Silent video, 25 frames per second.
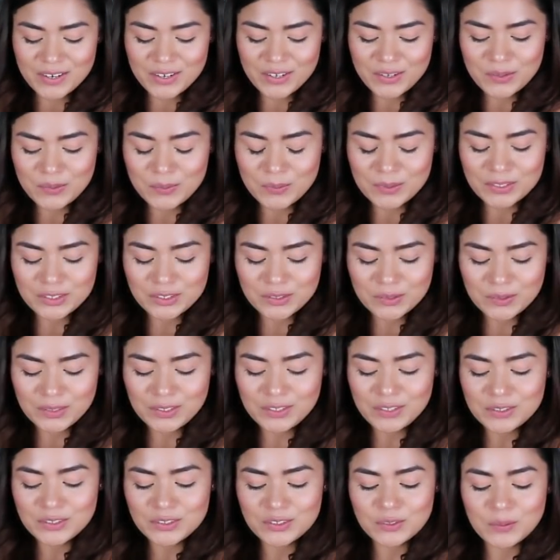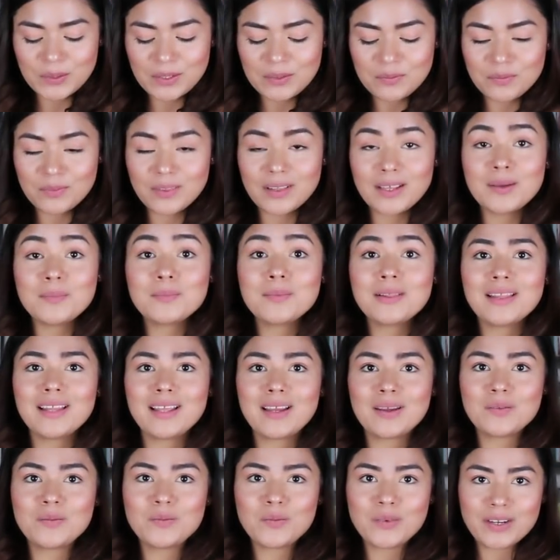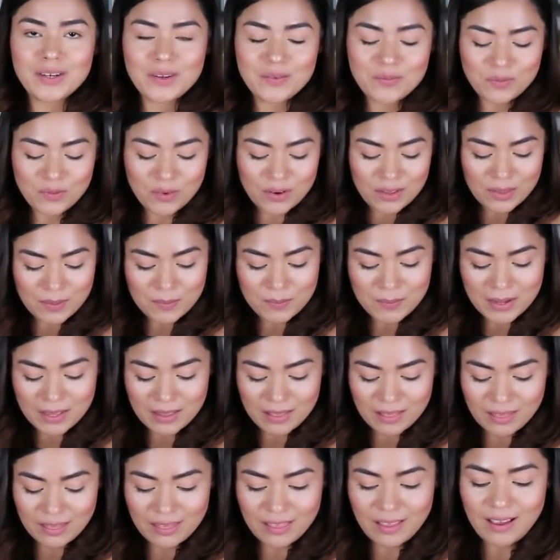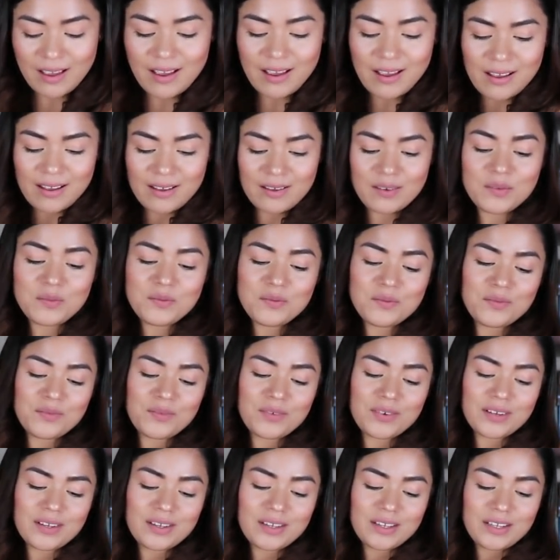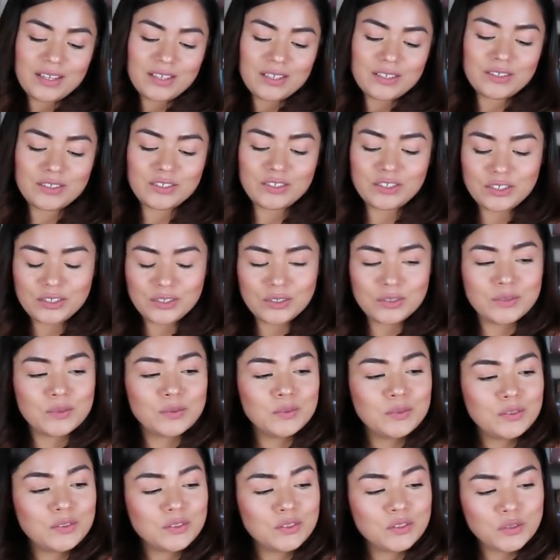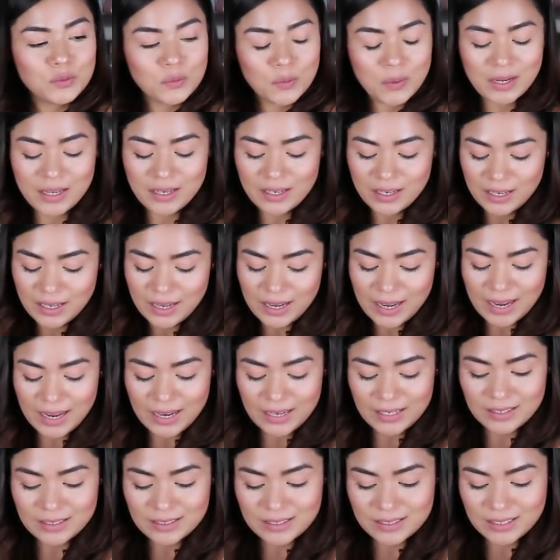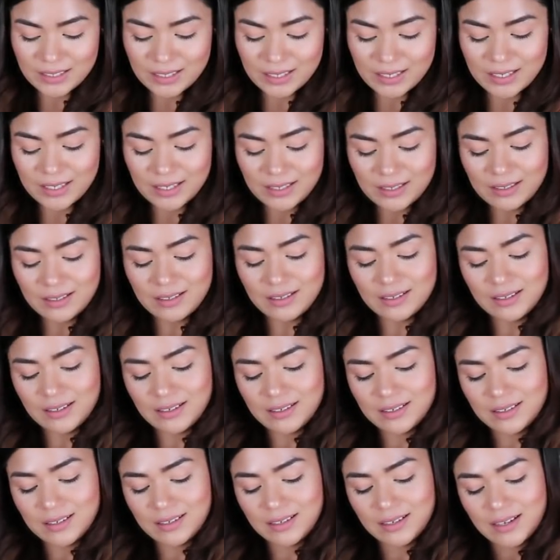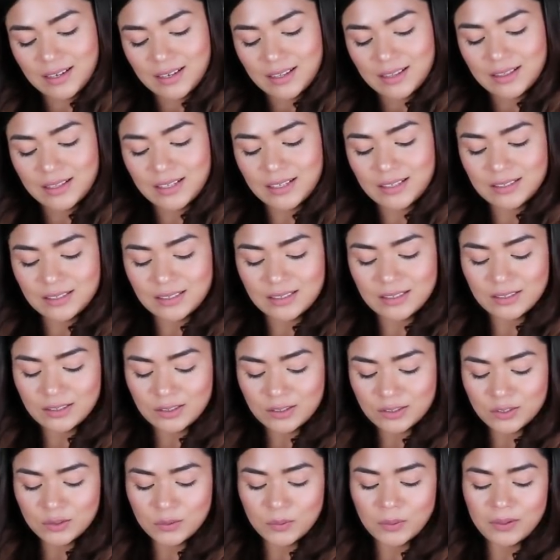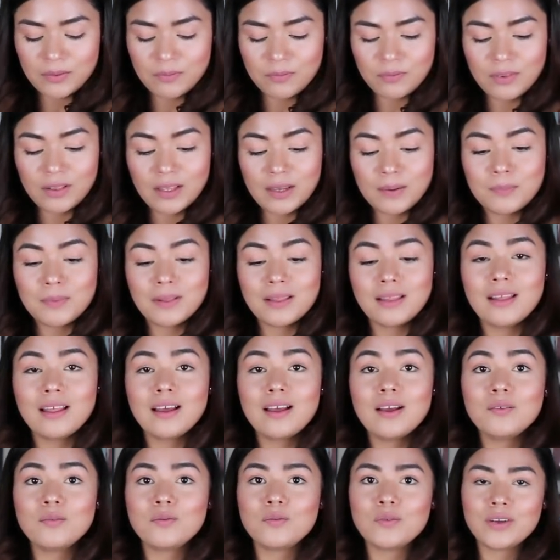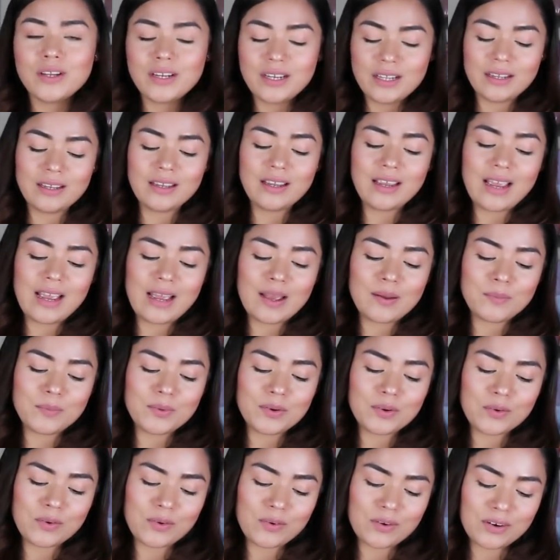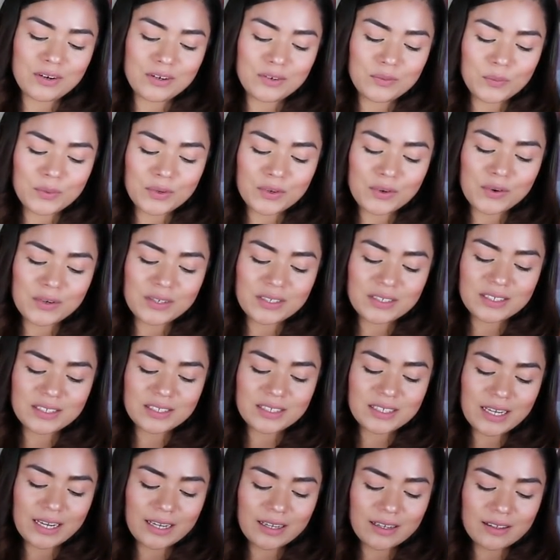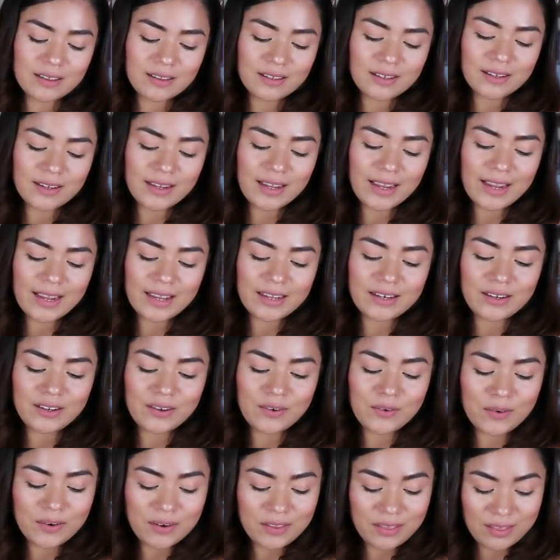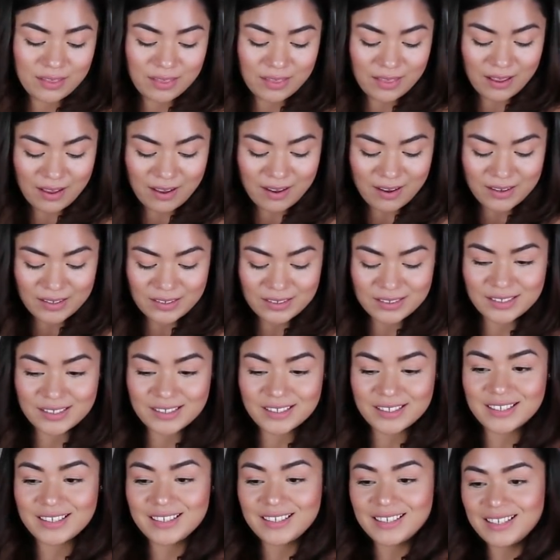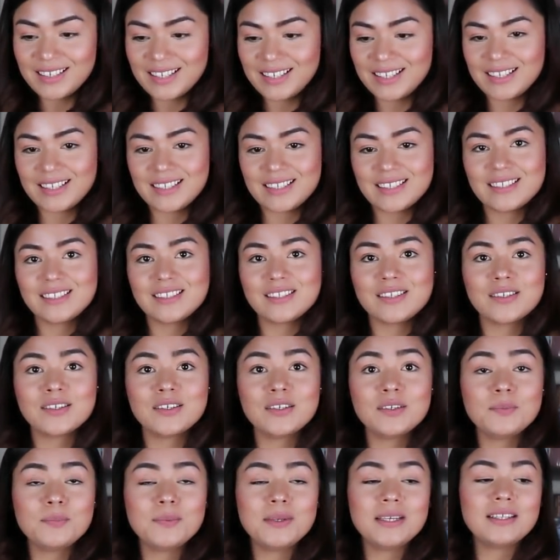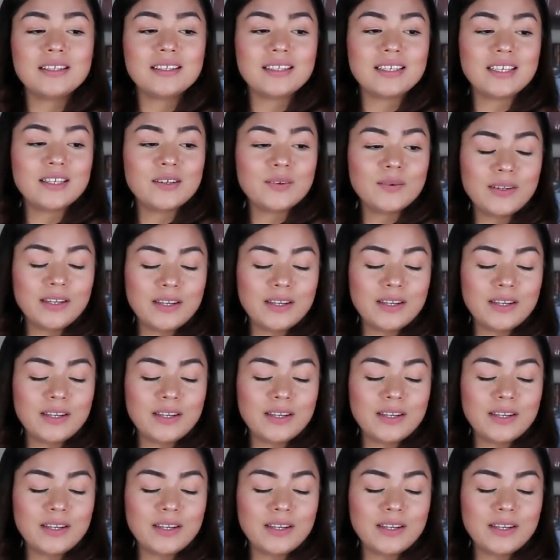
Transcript: you, we're doing your twin flame love reading for the month of June twenty eighteen. This is your twin flame love reading, Capricorn. We're going to take a look at your thoughts. Goodness, there could be a Leo